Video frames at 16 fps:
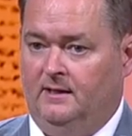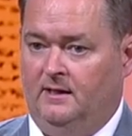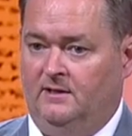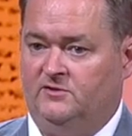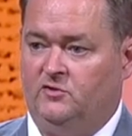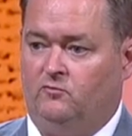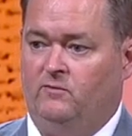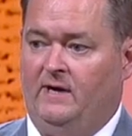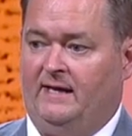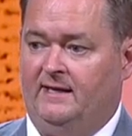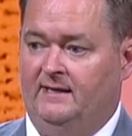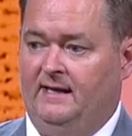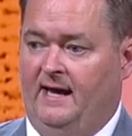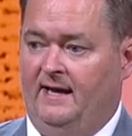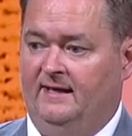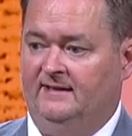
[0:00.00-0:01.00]
to
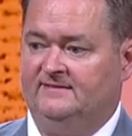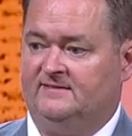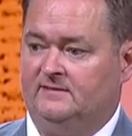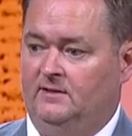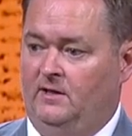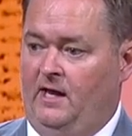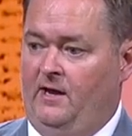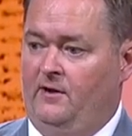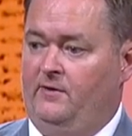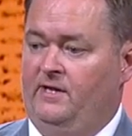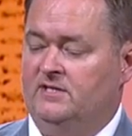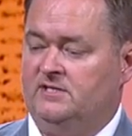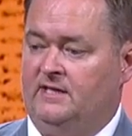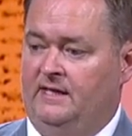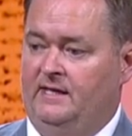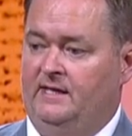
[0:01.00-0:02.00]
recognize
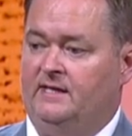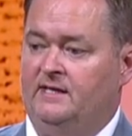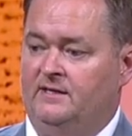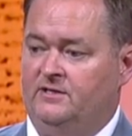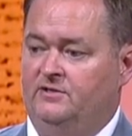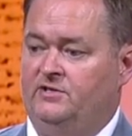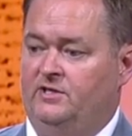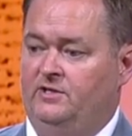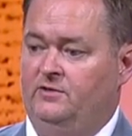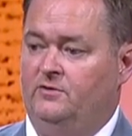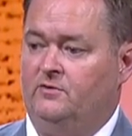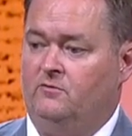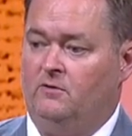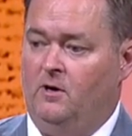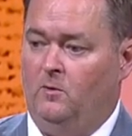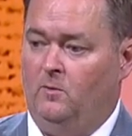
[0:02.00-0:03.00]
areas that he can continue to
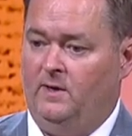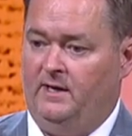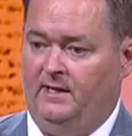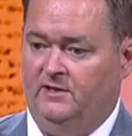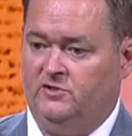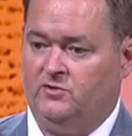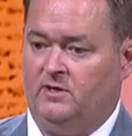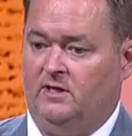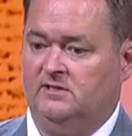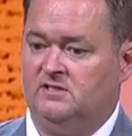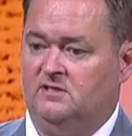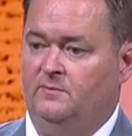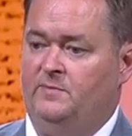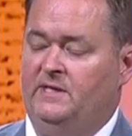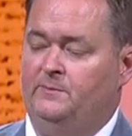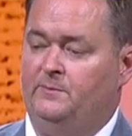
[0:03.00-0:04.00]
grow in and trust
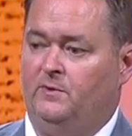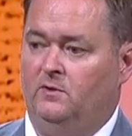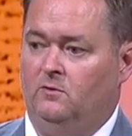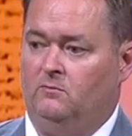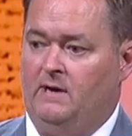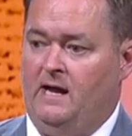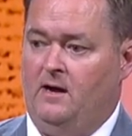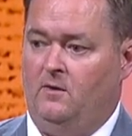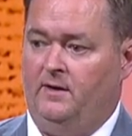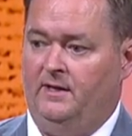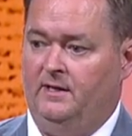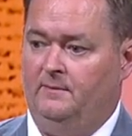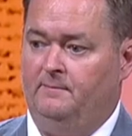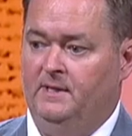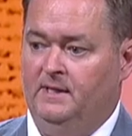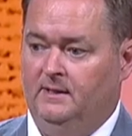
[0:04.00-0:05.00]
the people around
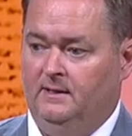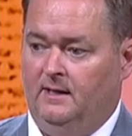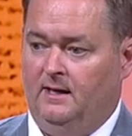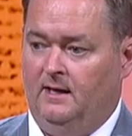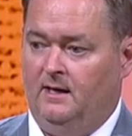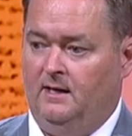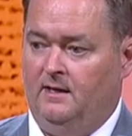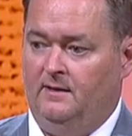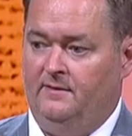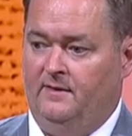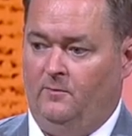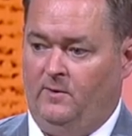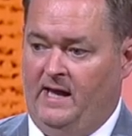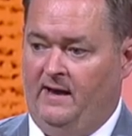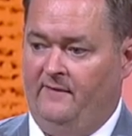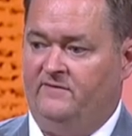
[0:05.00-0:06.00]
him, that
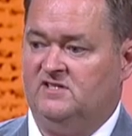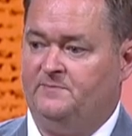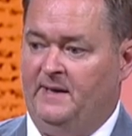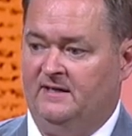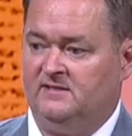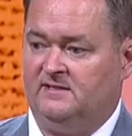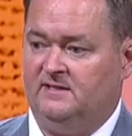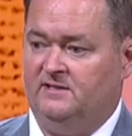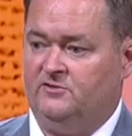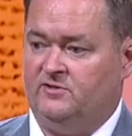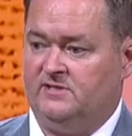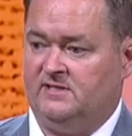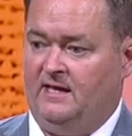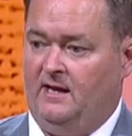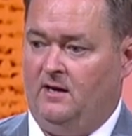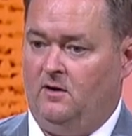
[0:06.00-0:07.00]
we have his best
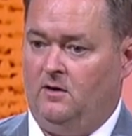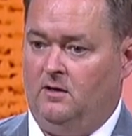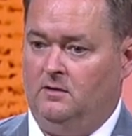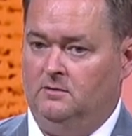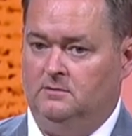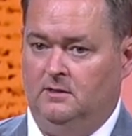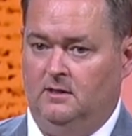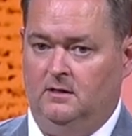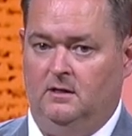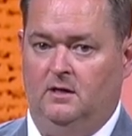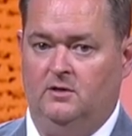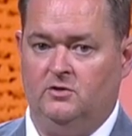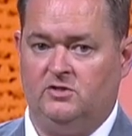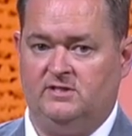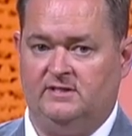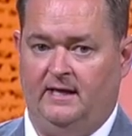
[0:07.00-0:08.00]
interests at heart,
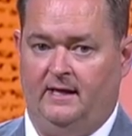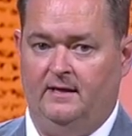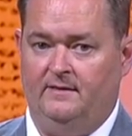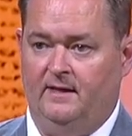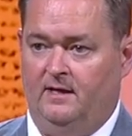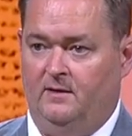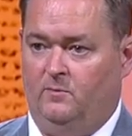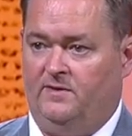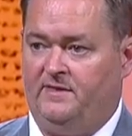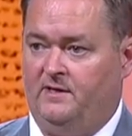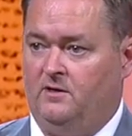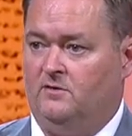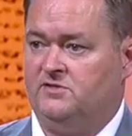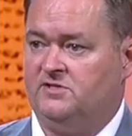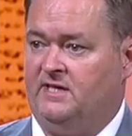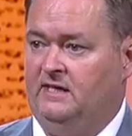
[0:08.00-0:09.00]
understand that within
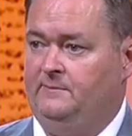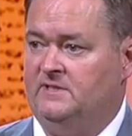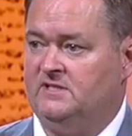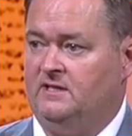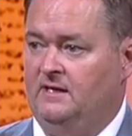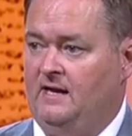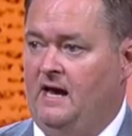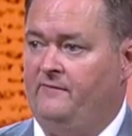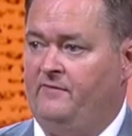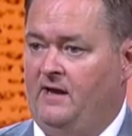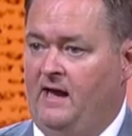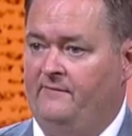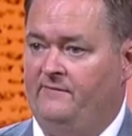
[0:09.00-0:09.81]
our scheme he's going to have